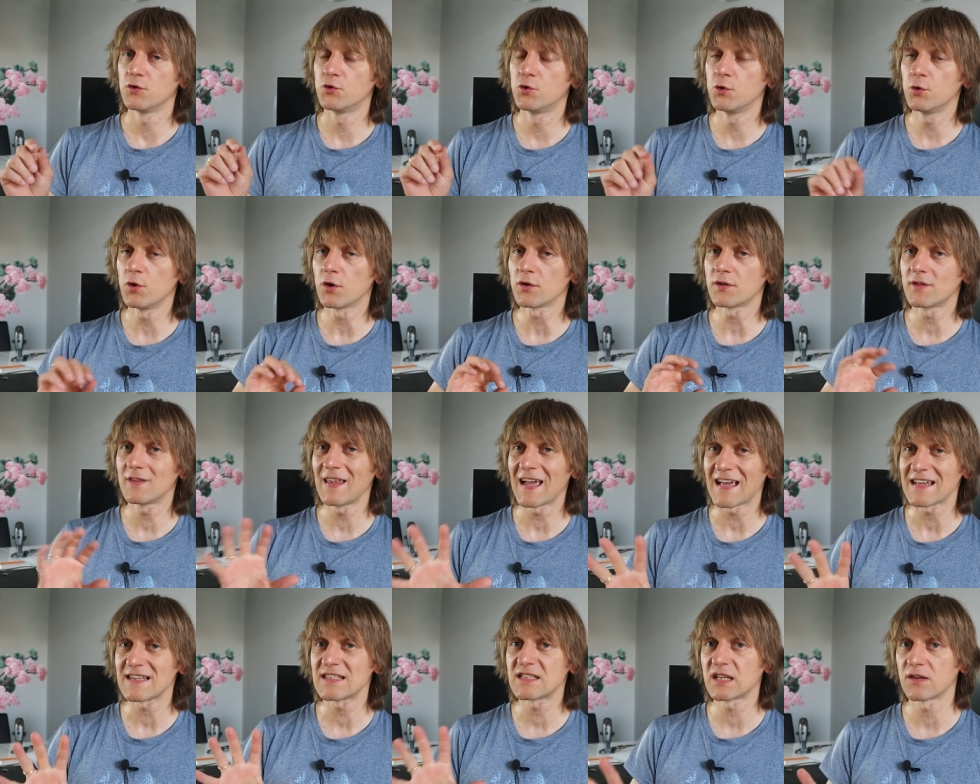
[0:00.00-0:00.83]
do not
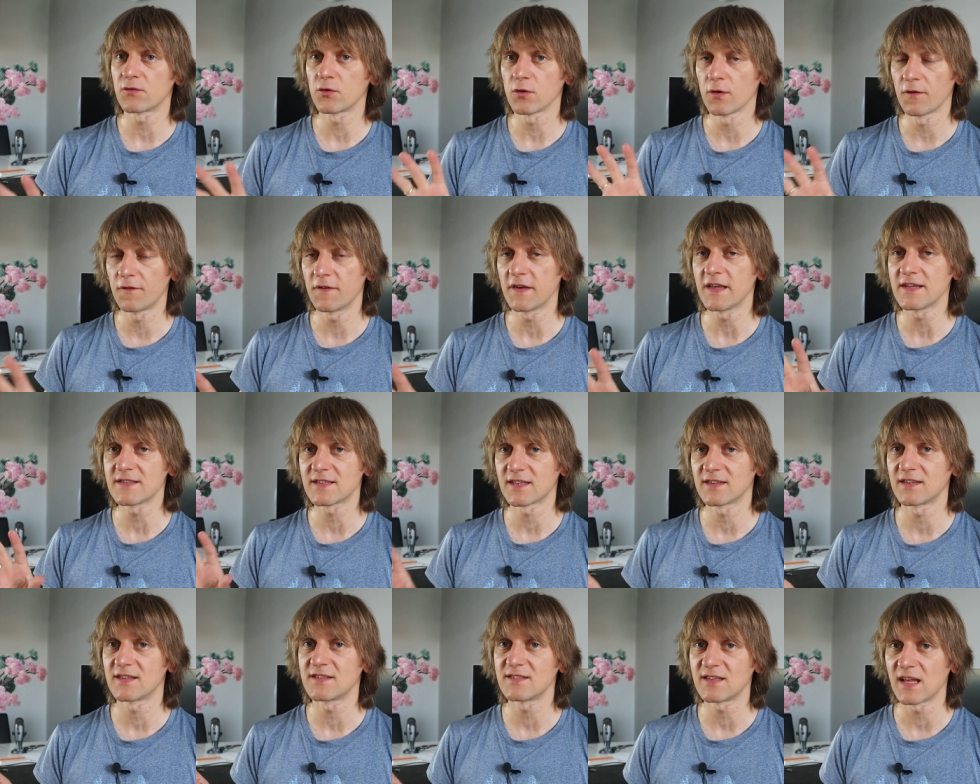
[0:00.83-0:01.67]
test several
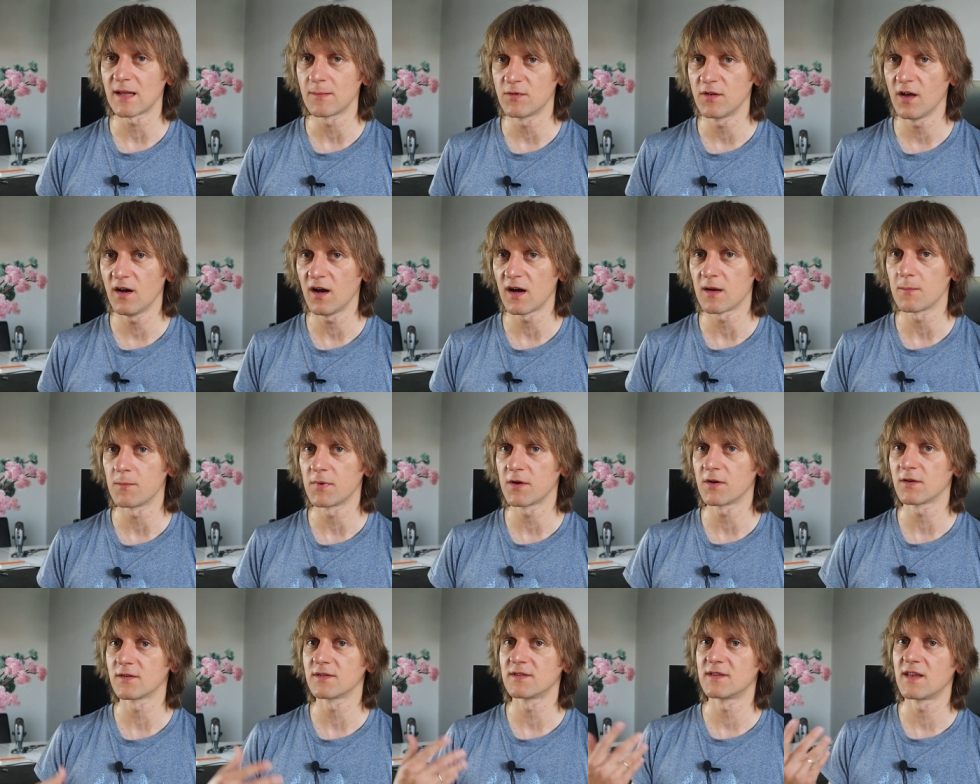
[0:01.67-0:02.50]
things at the same time
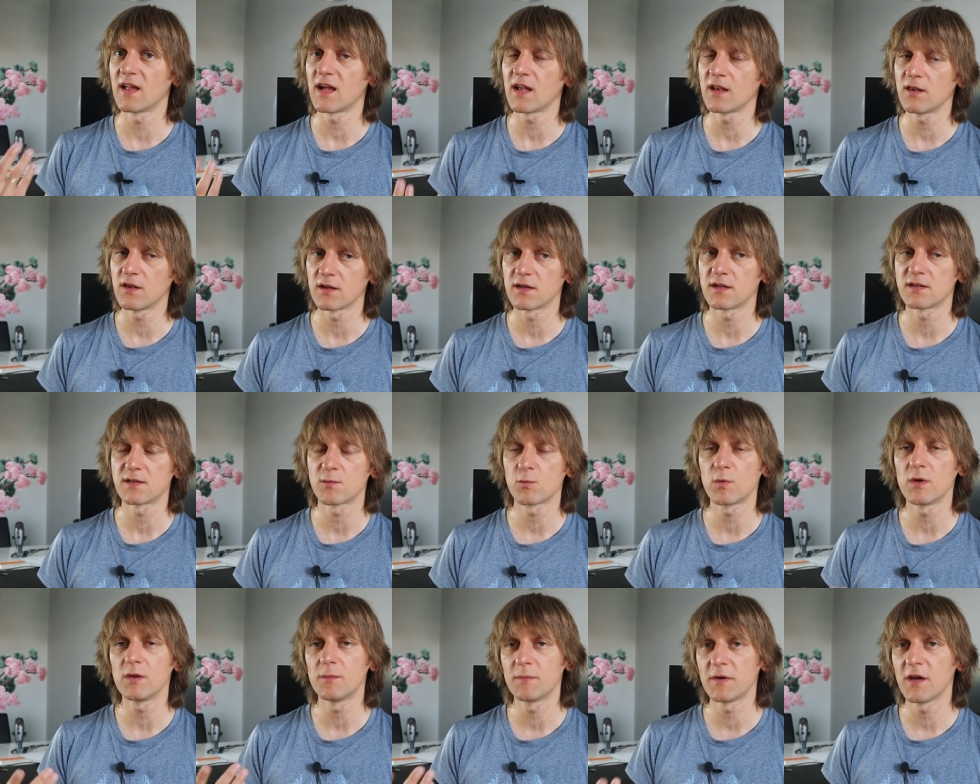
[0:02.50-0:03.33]
because then
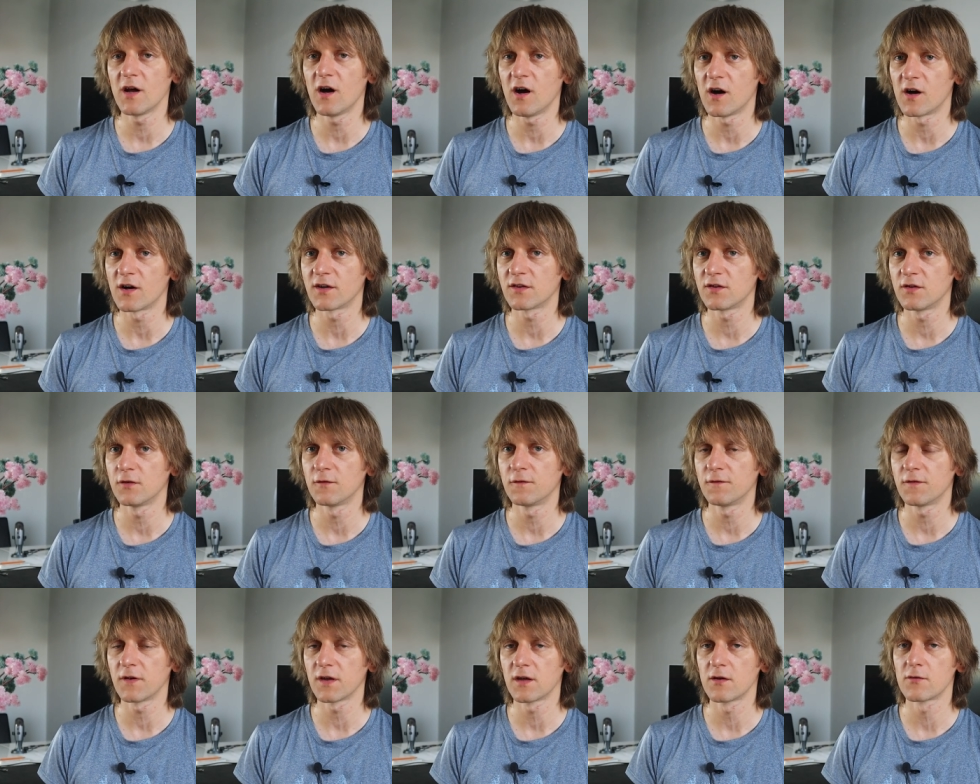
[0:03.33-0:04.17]
it will be hard
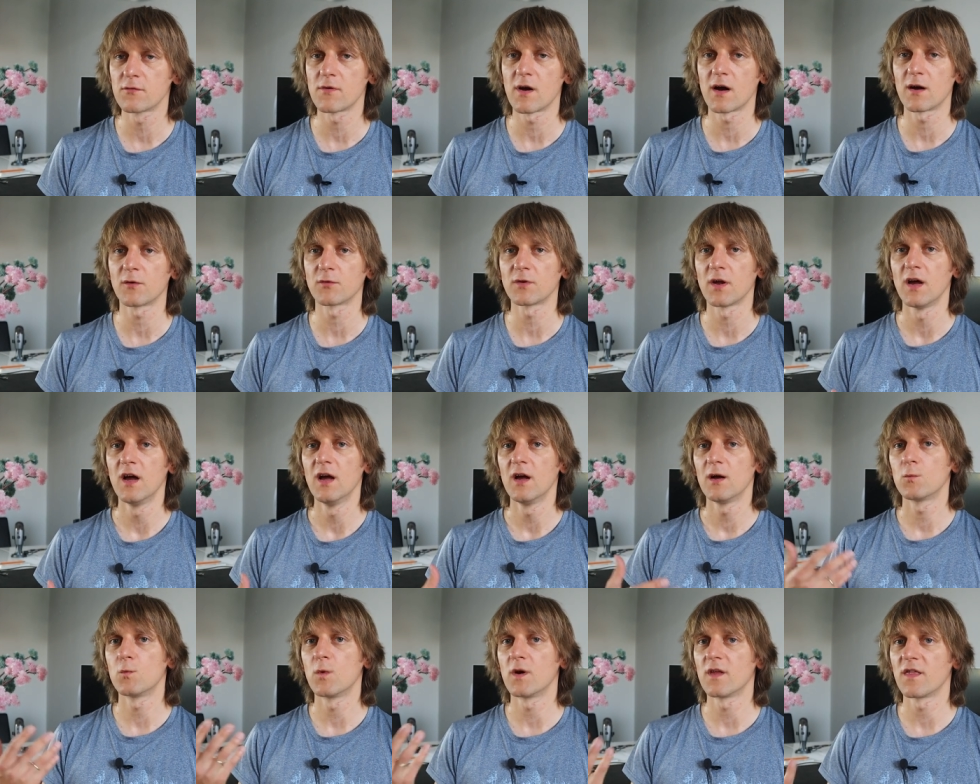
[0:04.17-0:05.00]
to figure out
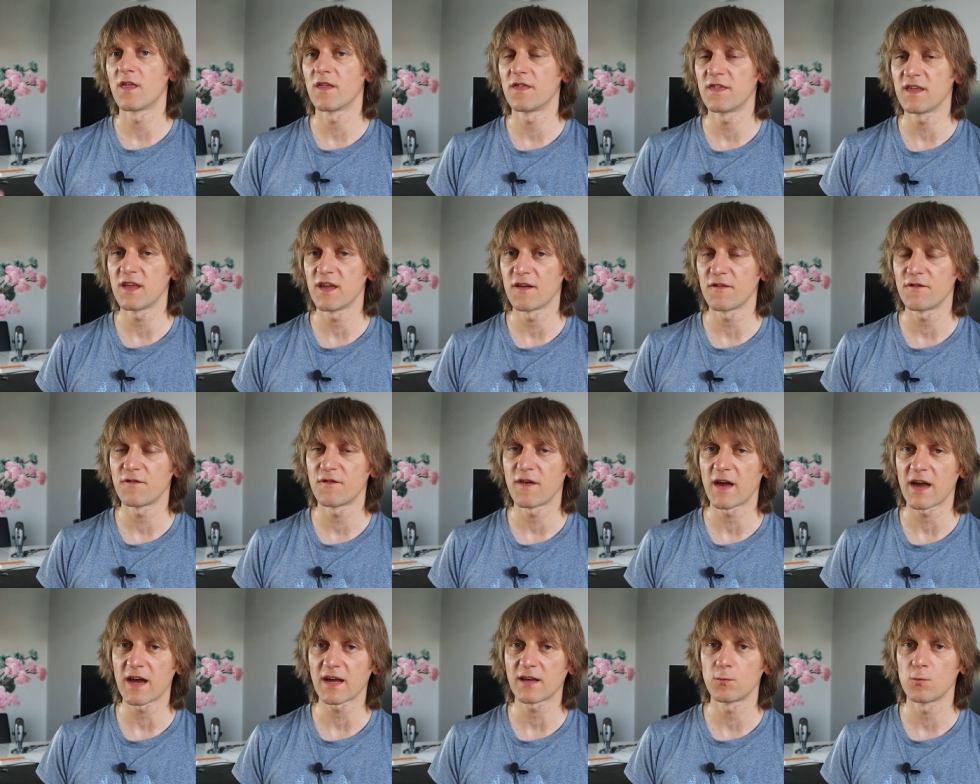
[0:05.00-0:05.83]
whether the
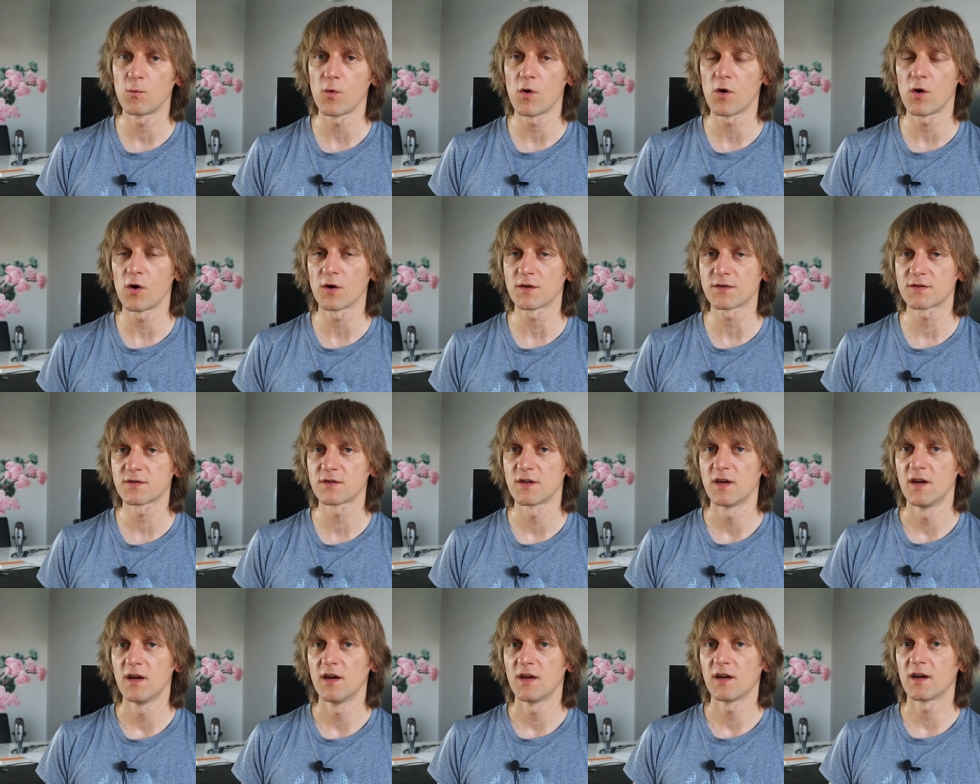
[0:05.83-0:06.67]
effect
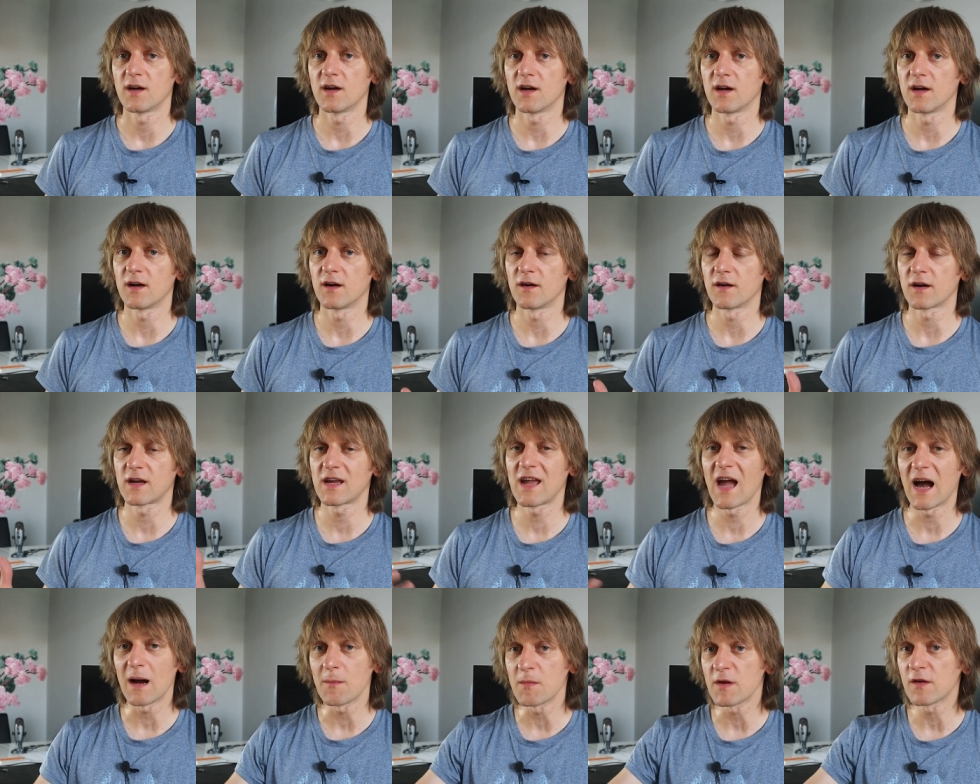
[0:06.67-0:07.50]
was uh,
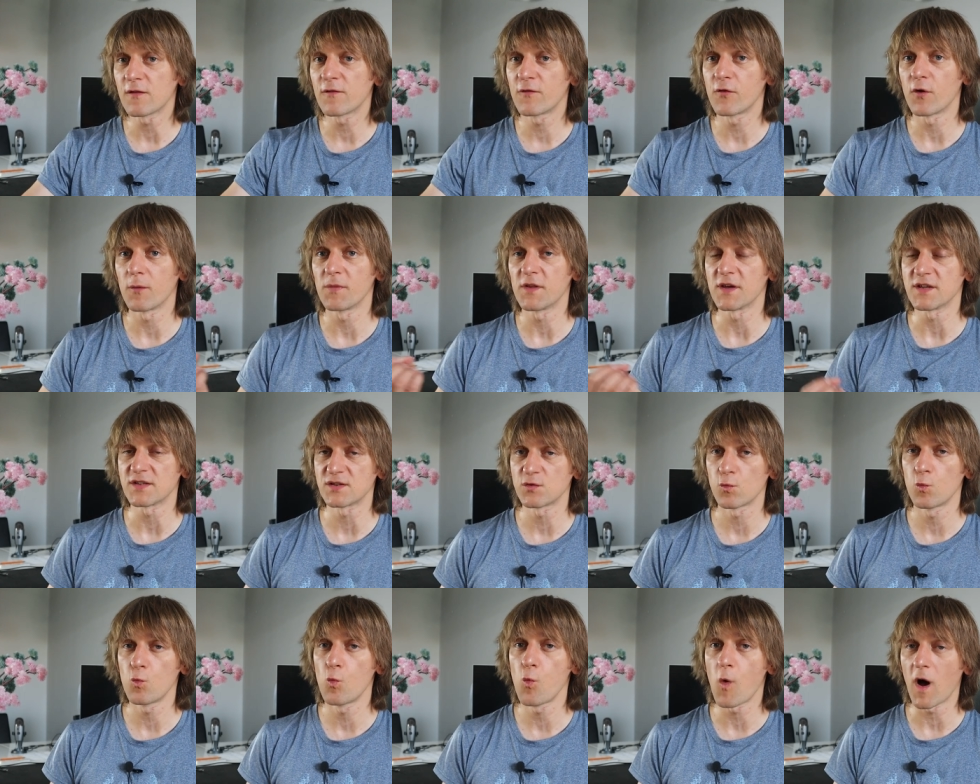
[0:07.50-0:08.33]
coming from
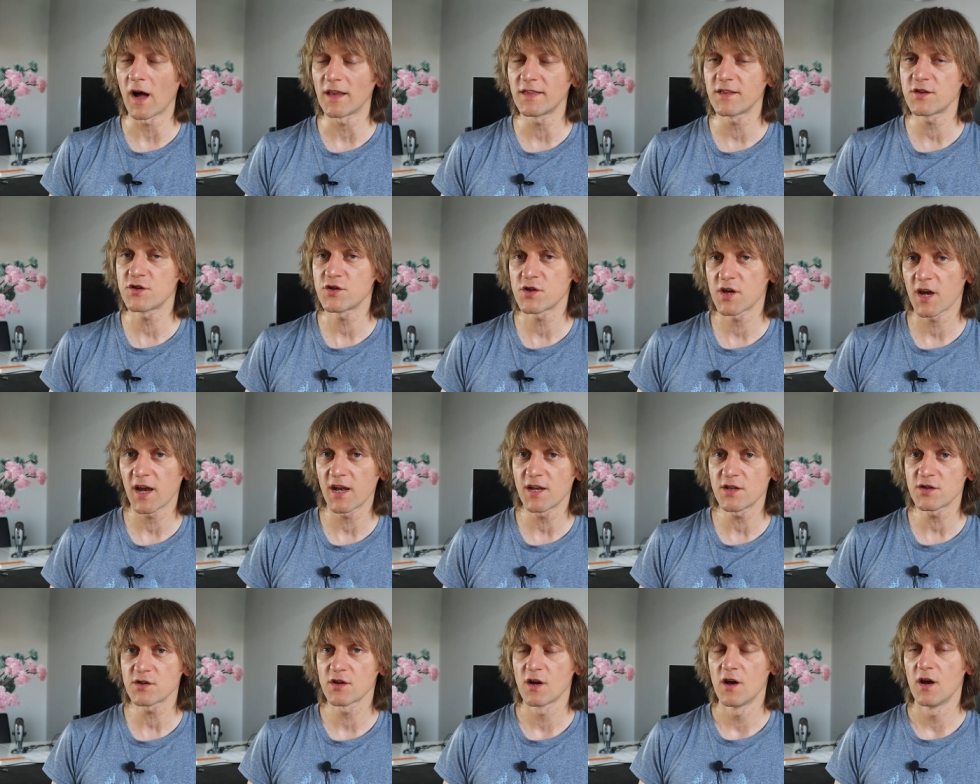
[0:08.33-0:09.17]
this one
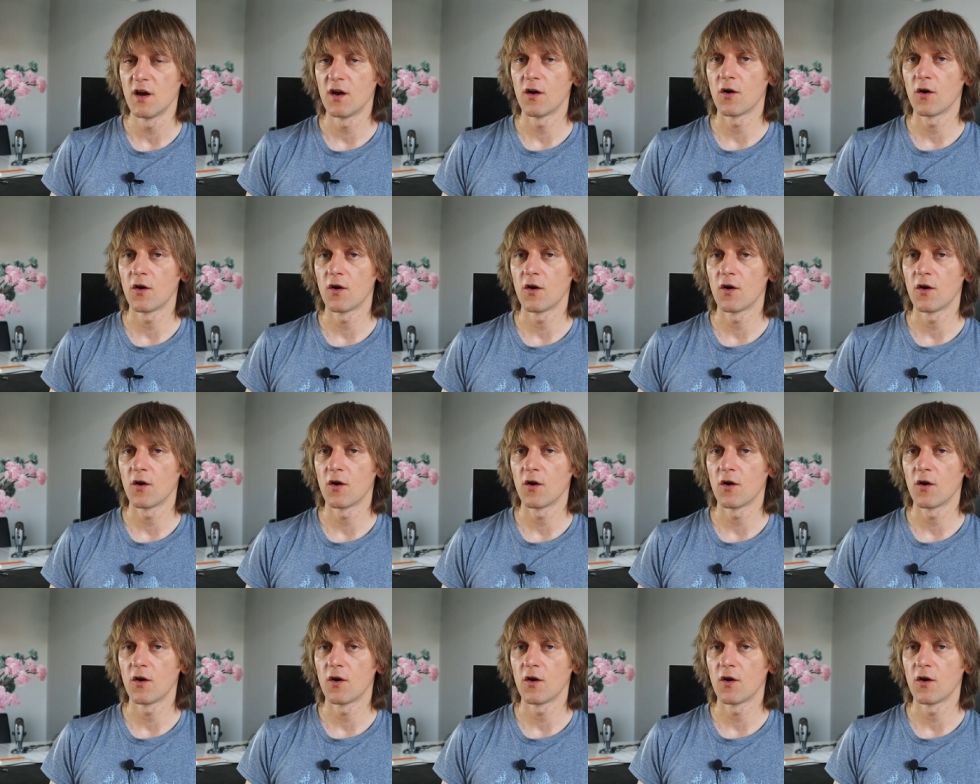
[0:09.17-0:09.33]
change